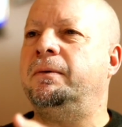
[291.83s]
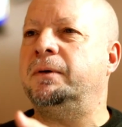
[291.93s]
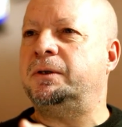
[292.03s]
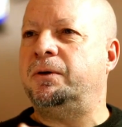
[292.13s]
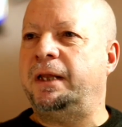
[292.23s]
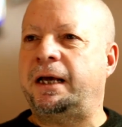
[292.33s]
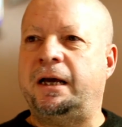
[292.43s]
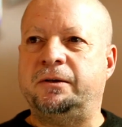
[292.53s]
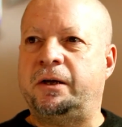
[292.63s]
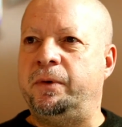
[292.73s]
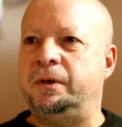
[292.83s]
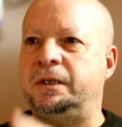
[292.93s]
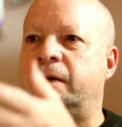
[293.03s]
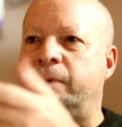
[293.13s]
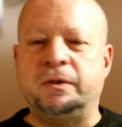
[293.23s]
what's it called? That kind of community.
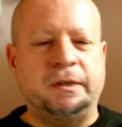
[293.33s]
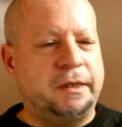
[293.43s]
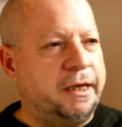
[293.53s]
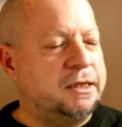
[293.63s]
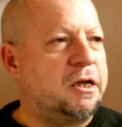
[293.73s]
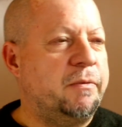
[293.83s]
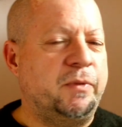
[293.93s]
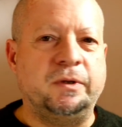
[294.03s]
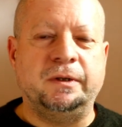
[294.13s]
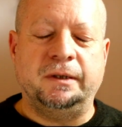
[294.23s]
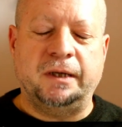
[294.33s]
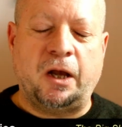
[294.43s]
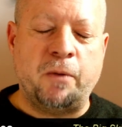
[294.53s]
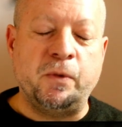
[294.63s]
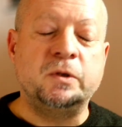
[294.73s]
A commuter
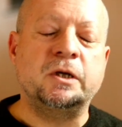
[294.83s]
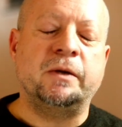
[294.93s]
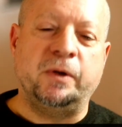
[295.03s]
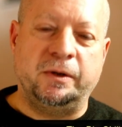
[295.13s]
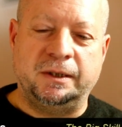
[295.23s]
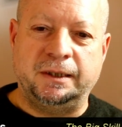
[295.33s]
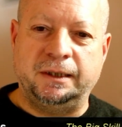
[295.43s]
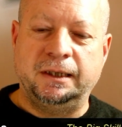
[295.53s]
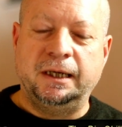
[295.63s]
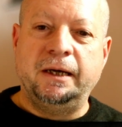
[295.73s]
community.